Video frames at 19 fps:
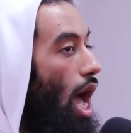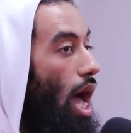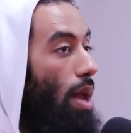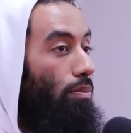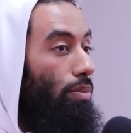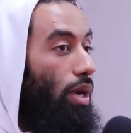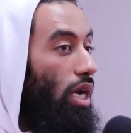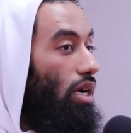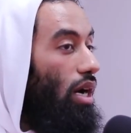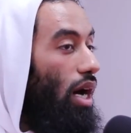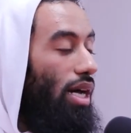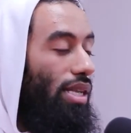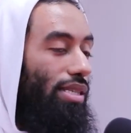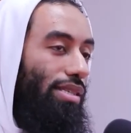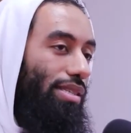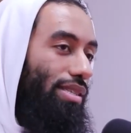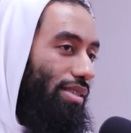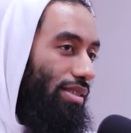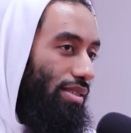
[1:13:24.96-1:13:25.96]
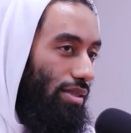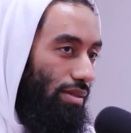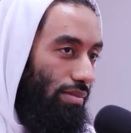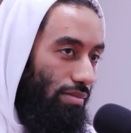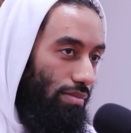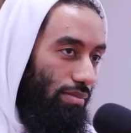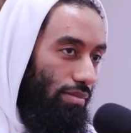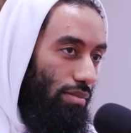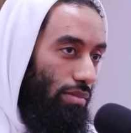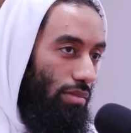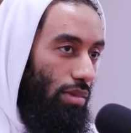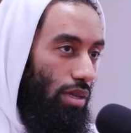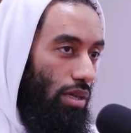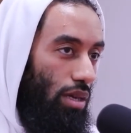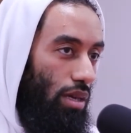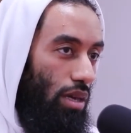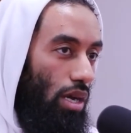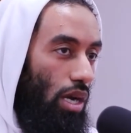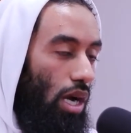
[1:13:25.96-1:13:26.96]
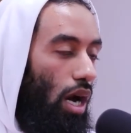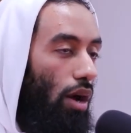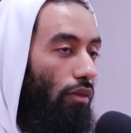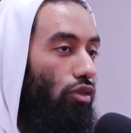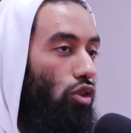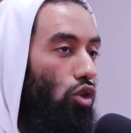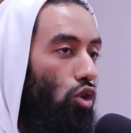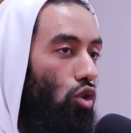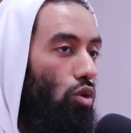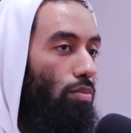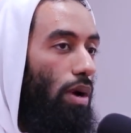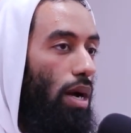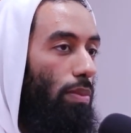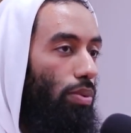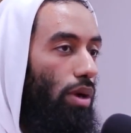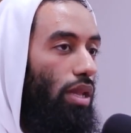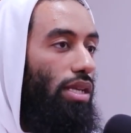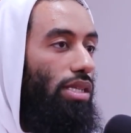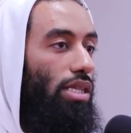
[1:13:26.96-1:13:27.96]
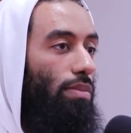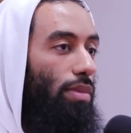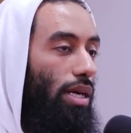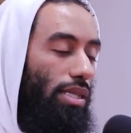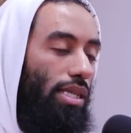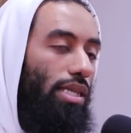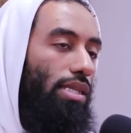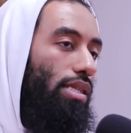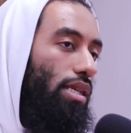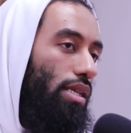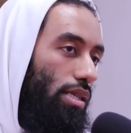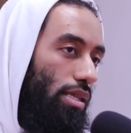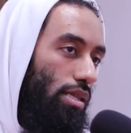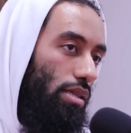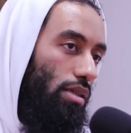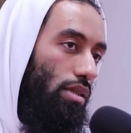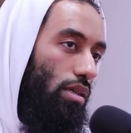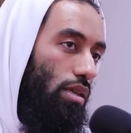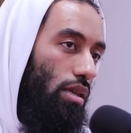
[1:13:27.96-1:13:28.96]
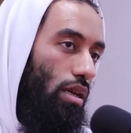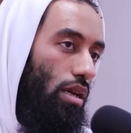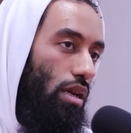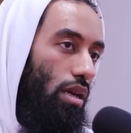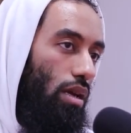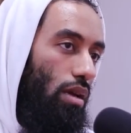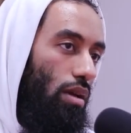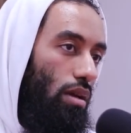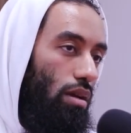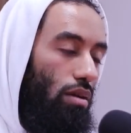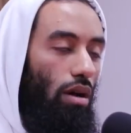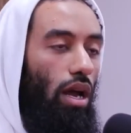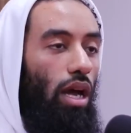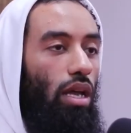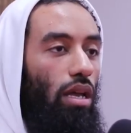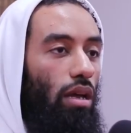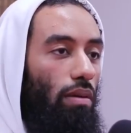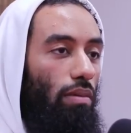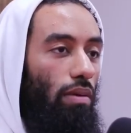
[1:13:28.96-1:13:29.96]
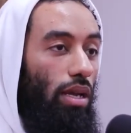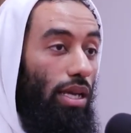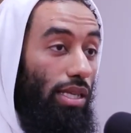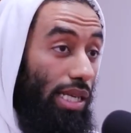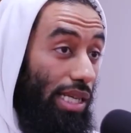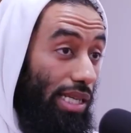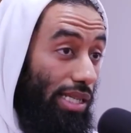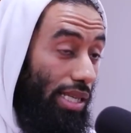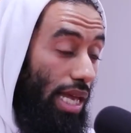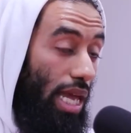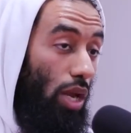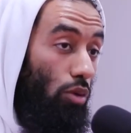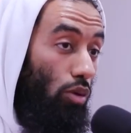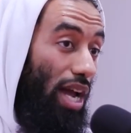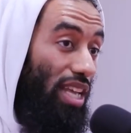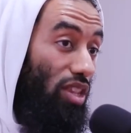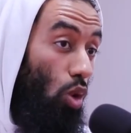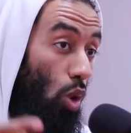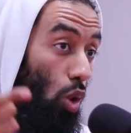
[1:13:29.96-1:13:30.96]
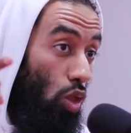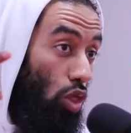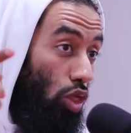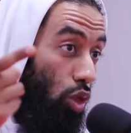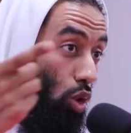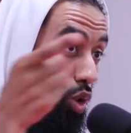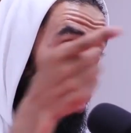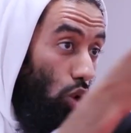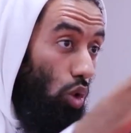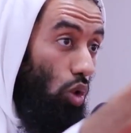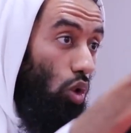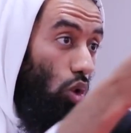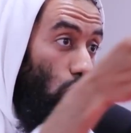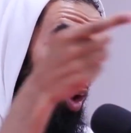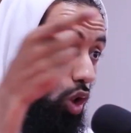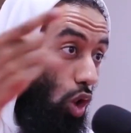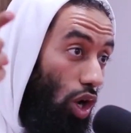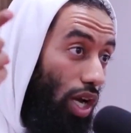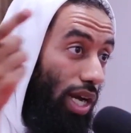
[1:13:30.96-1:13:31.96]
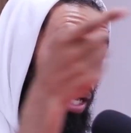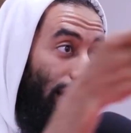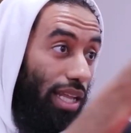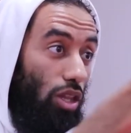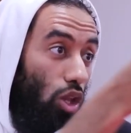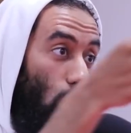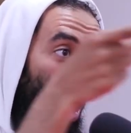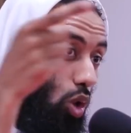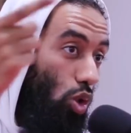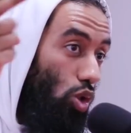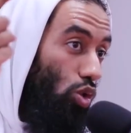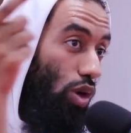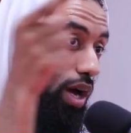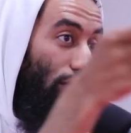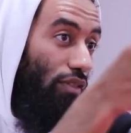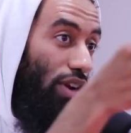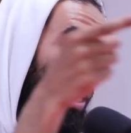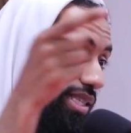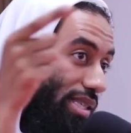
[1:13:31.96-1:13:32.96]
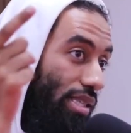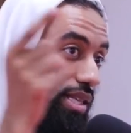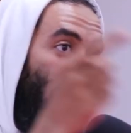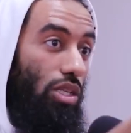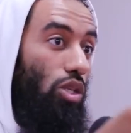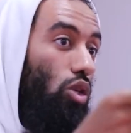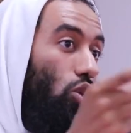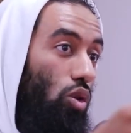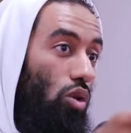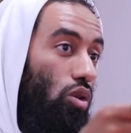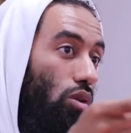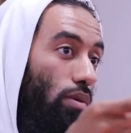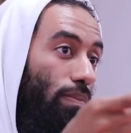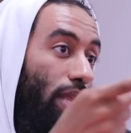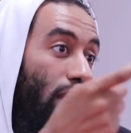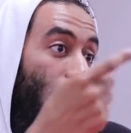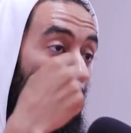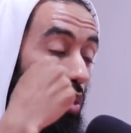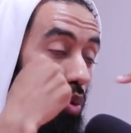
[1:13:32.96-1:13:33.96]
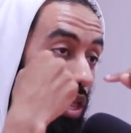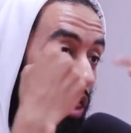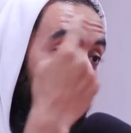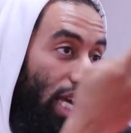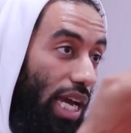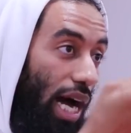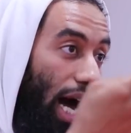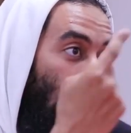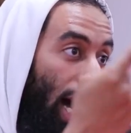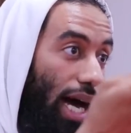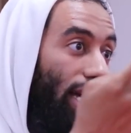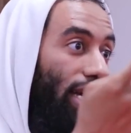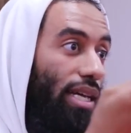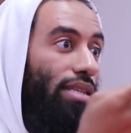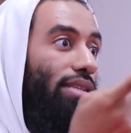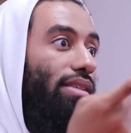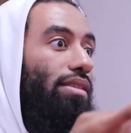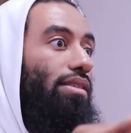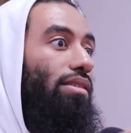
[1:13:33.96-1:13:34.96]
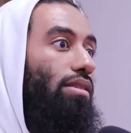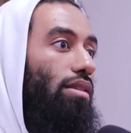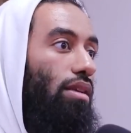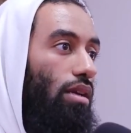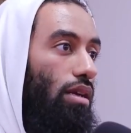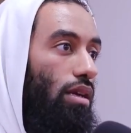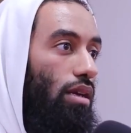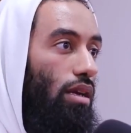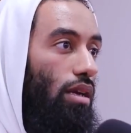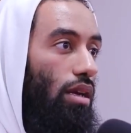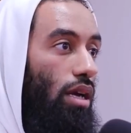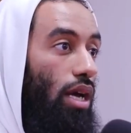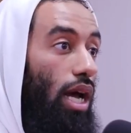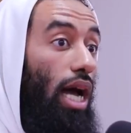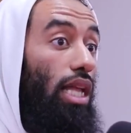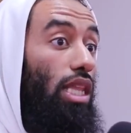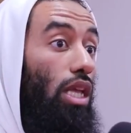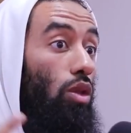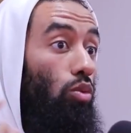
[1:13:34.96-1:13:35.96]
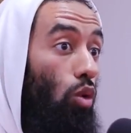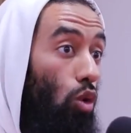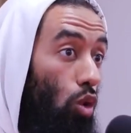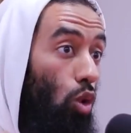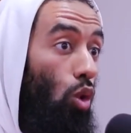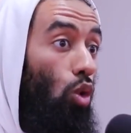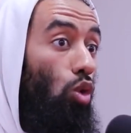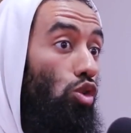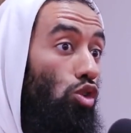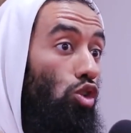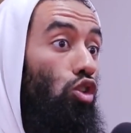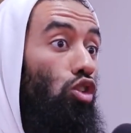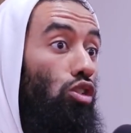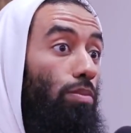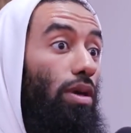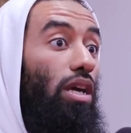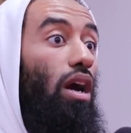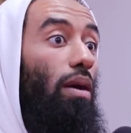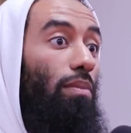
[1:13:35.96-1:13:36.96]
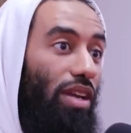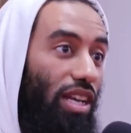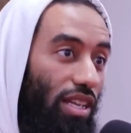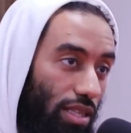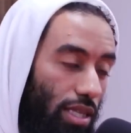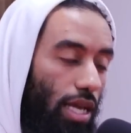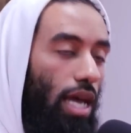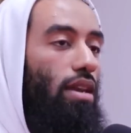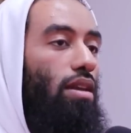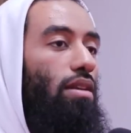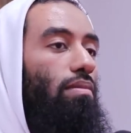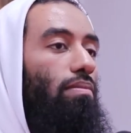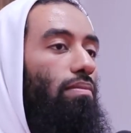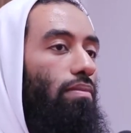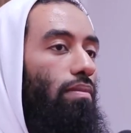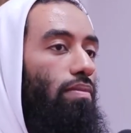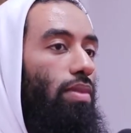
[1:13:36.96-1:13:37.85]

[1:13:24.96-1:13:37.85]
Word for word: And because of you, my brothers and my sisters, right? Because he's saying, right, unduru, look at those who have less than you with the eyes, and that will cause you to become content.